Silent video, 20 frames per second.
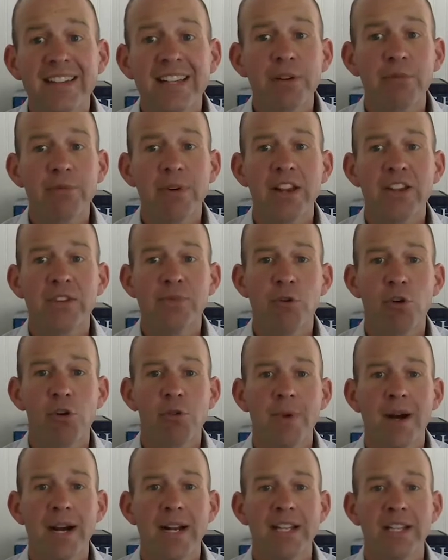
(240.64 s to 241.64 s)
raise more
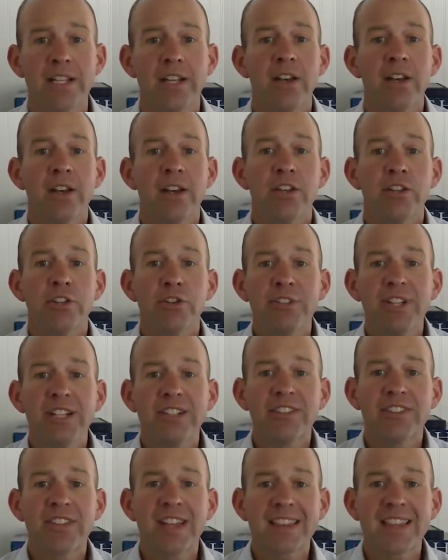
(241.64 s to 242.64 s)
money. You need to
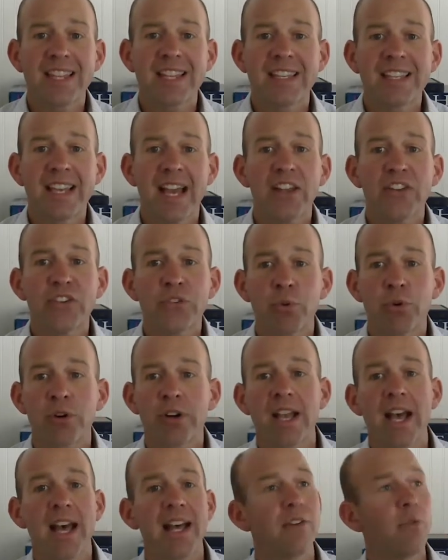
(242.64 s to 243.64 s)
take the guesswork
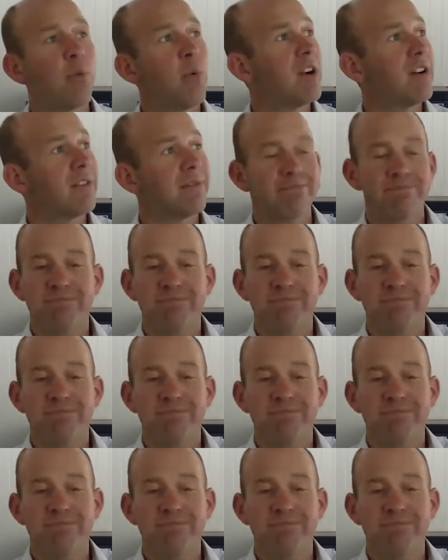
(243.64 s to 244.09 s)
out of where